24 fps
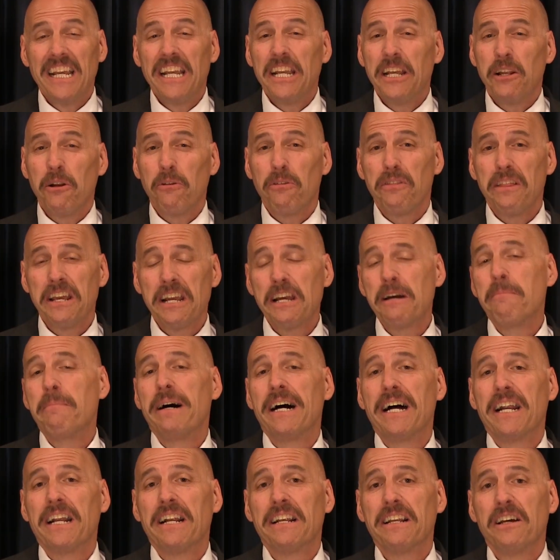You know, think
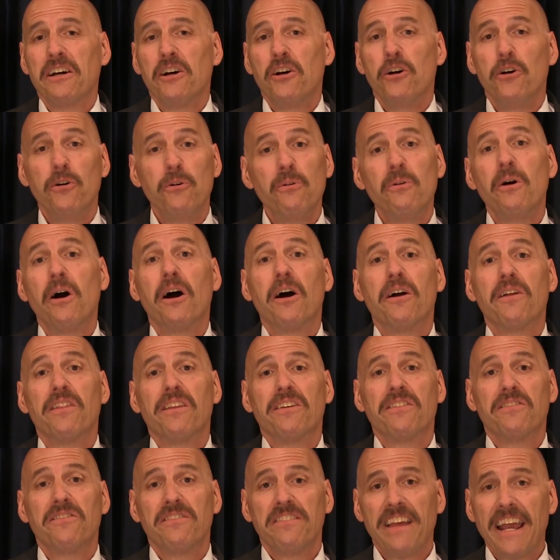about it. Who are
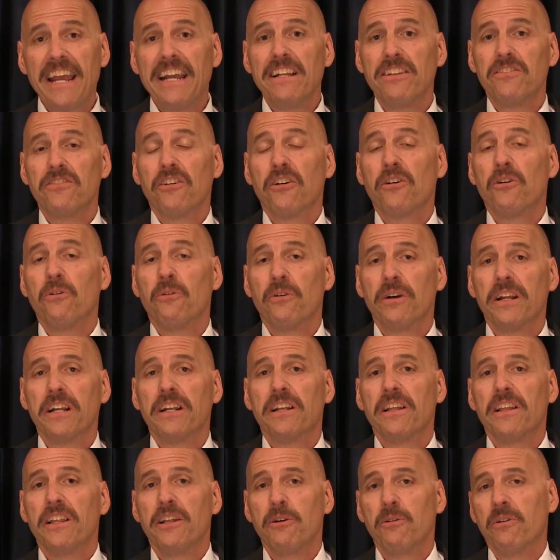the saints according
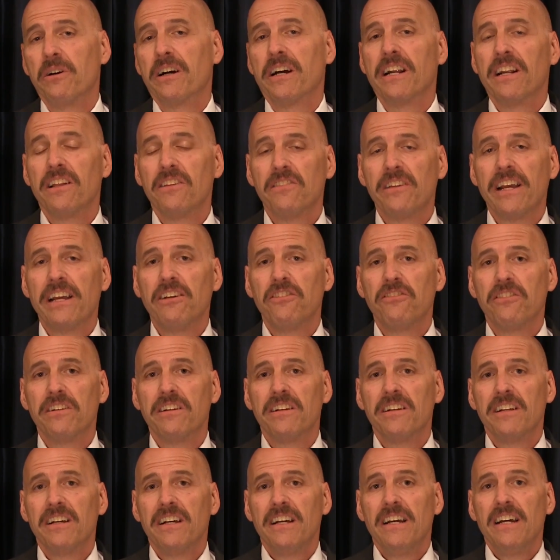to the
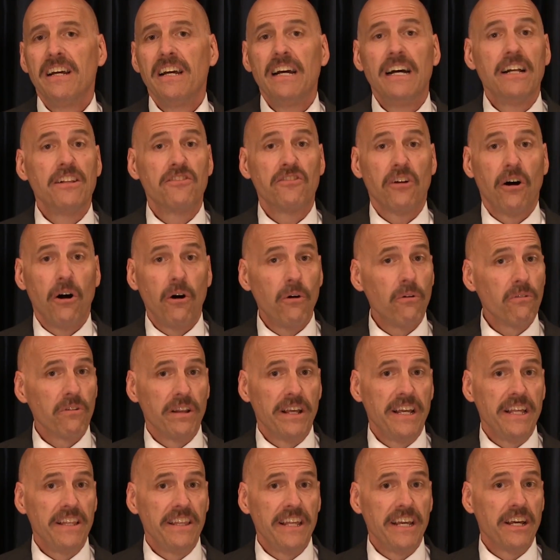organization? It's
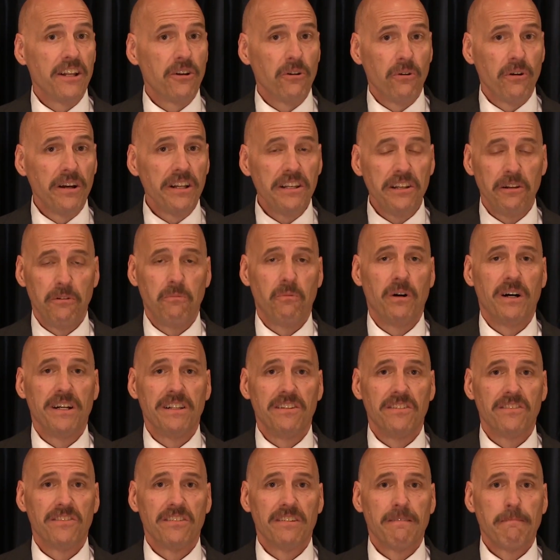only the anointed
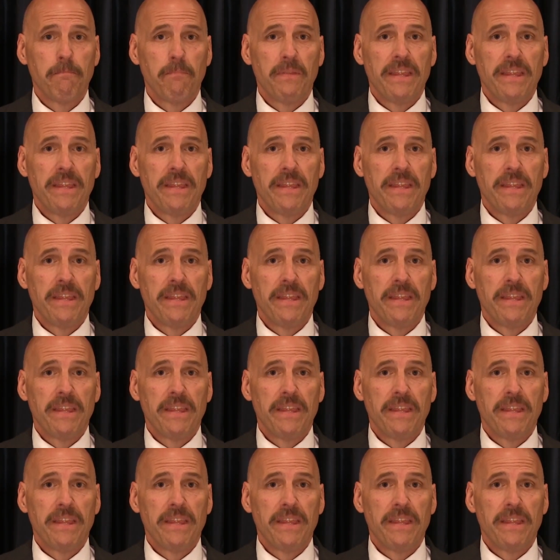ones.